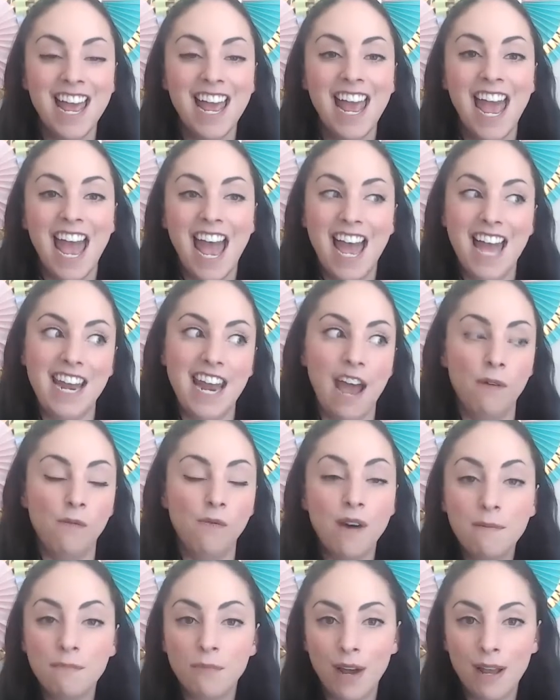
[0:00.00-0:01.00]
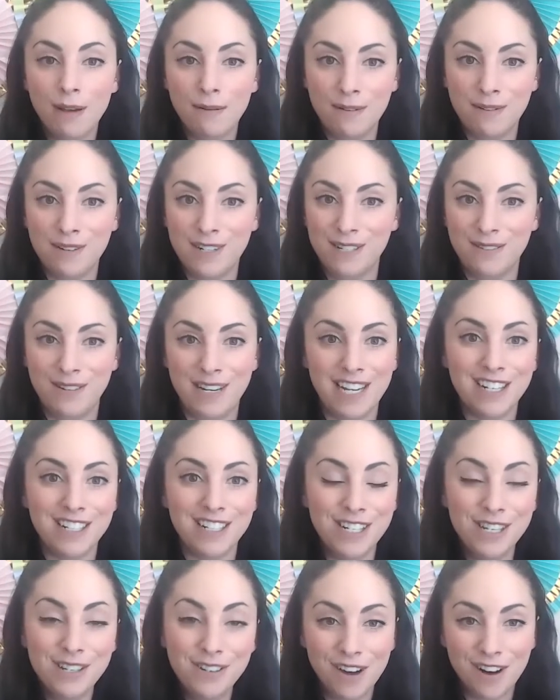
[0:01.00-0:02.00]
And at one point we were doing
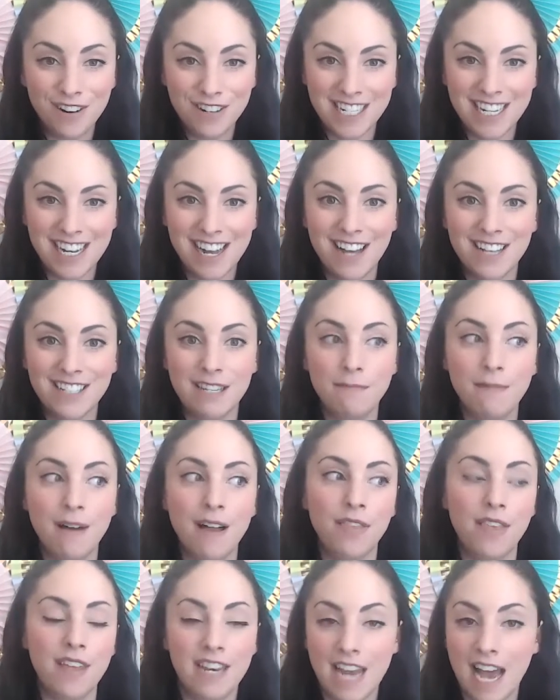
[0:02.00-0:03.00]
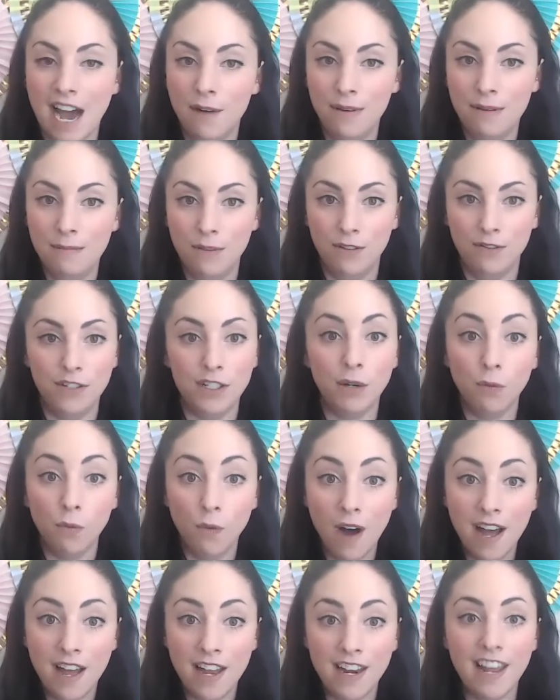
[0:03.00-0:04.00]
2 coaching calls a month. Now we moved to
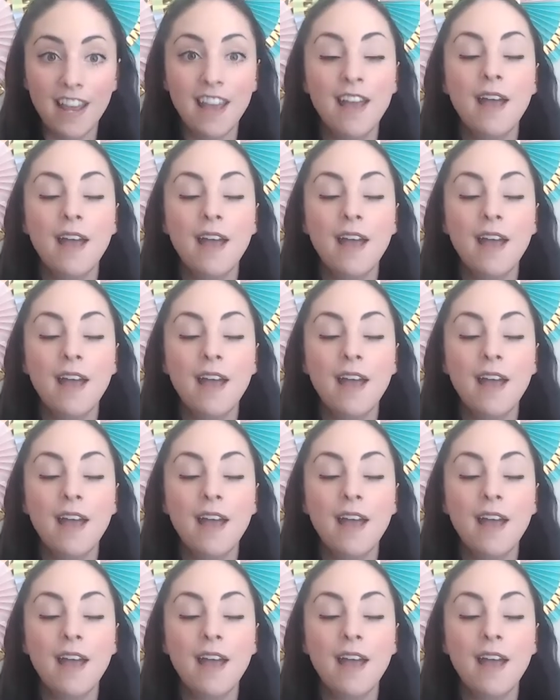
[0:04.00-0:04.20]
1.